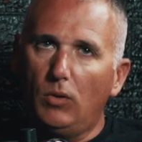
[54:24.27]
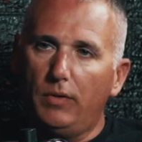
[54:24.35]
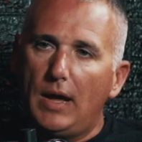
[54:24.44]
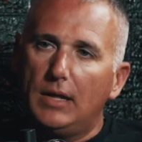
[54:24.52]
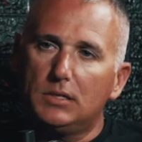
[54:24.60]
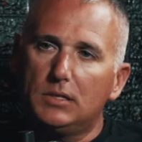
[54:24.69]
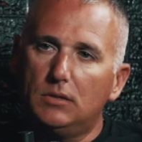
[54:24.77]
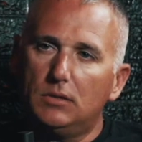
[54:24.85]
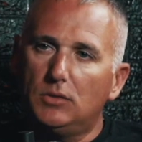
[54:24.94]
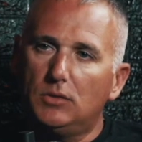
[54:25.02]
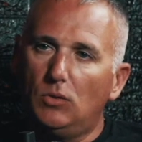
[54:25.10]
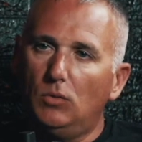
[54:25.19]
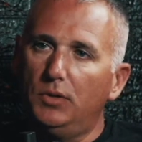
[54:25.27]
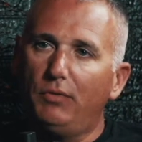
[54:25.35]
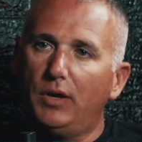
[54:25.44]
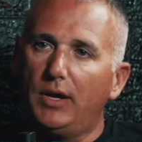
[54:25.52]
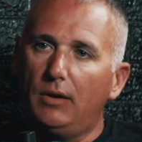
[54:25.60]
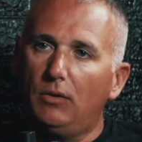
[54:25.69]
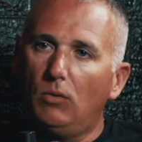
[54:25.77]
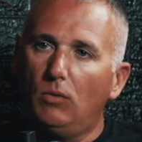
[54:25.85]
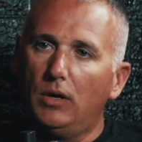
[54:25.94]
That's a whole different category.